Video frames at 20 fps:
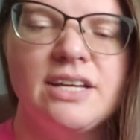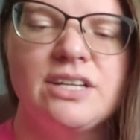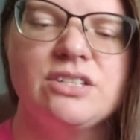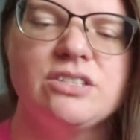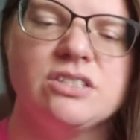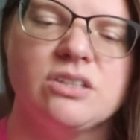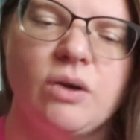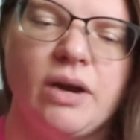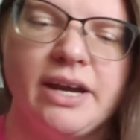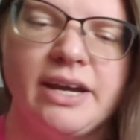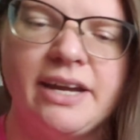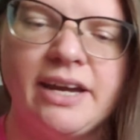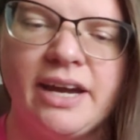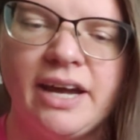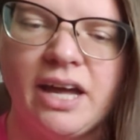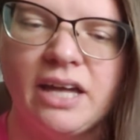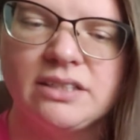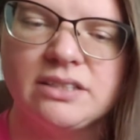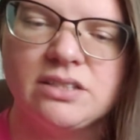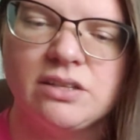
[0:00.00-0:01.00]
So I
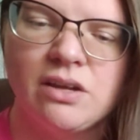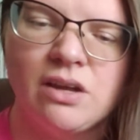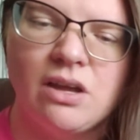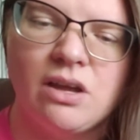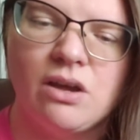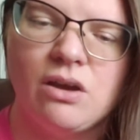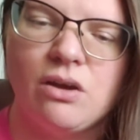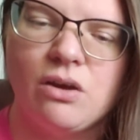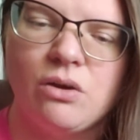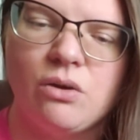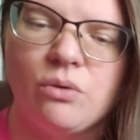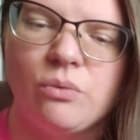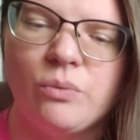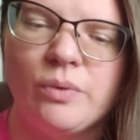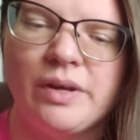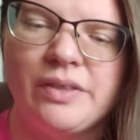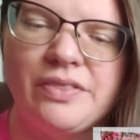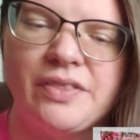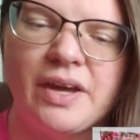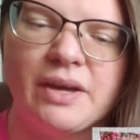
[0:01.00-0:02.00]
got
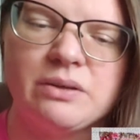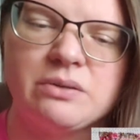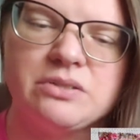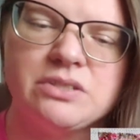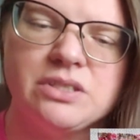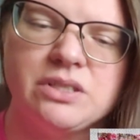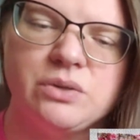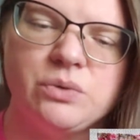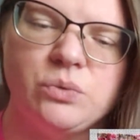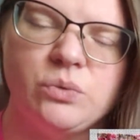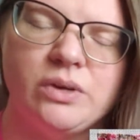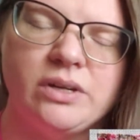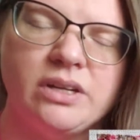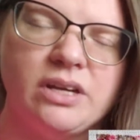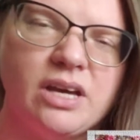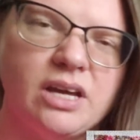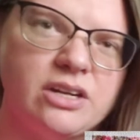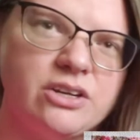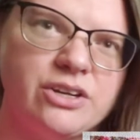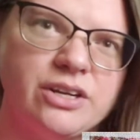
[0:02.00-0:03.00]

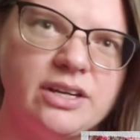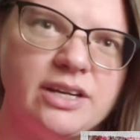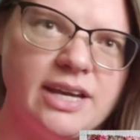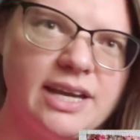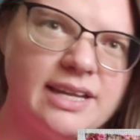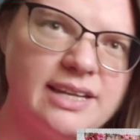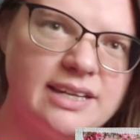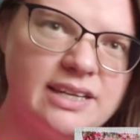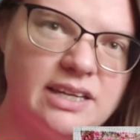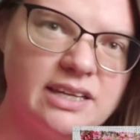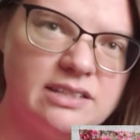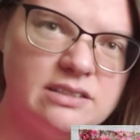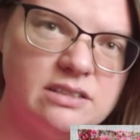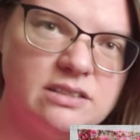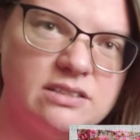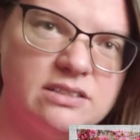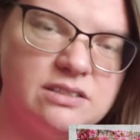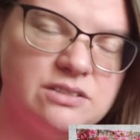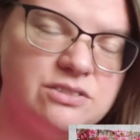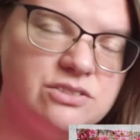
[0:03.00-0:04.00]

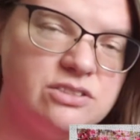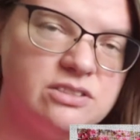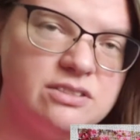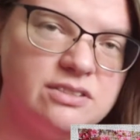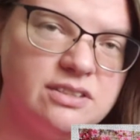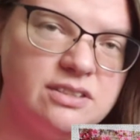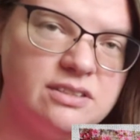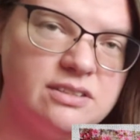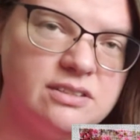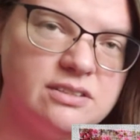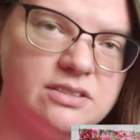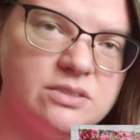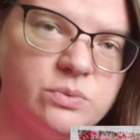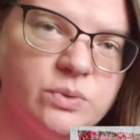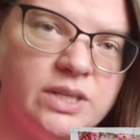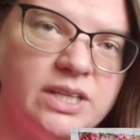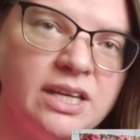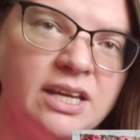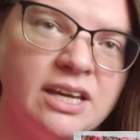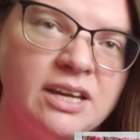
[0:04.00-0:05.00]
1,190 stitches in this
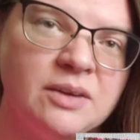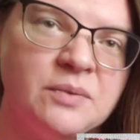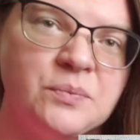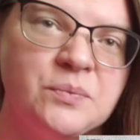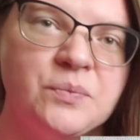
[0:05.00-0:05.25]
week.